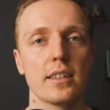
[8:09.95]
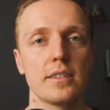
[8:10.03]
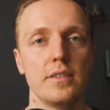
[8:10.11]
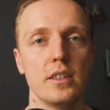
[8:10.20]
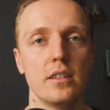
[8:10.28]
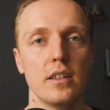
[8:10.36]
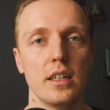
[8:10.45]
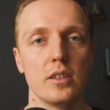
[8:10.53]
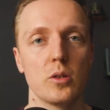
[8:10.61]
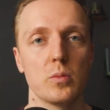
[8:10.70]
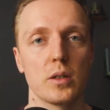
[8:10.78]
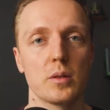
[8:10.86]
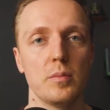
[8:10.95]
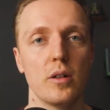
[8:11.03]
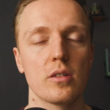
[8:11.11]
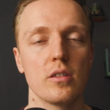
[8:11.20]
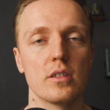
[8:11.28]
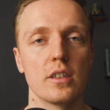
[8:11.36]
this video and you want more
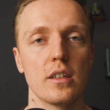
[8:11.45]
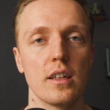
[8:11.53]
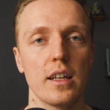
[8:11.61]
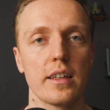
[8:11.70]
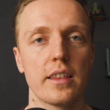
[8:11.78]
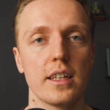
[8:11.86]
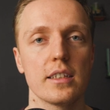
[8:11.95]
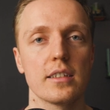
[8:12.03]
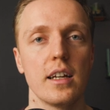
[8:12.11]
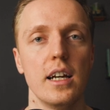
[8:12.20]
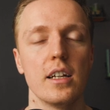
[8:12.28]
content like this,